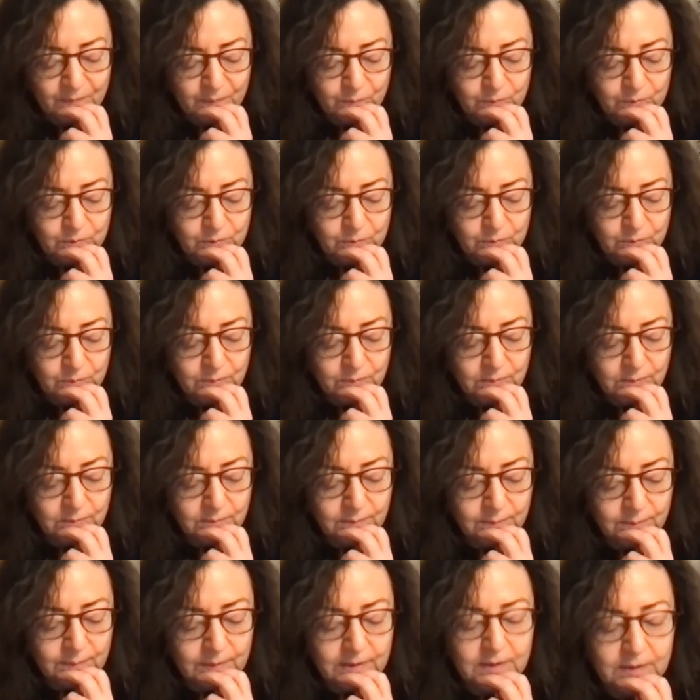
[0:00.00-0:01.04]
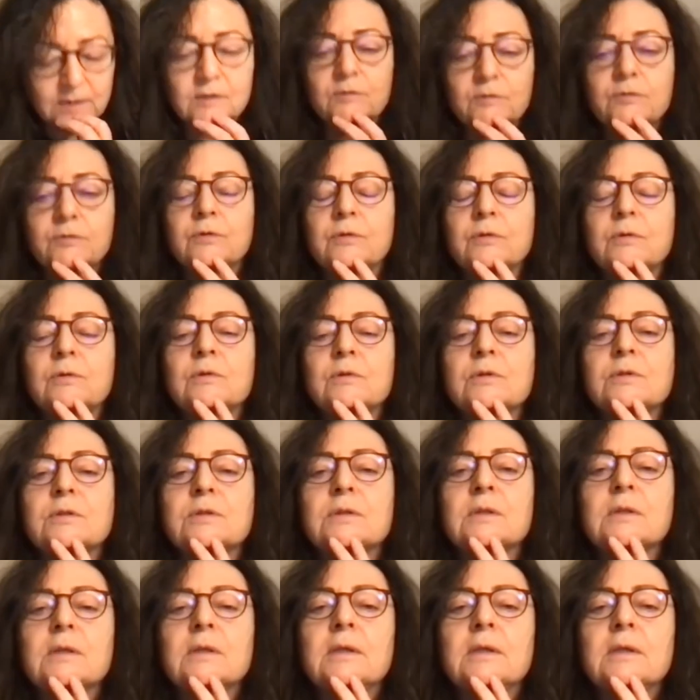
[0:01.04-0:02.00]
what you um, answer first.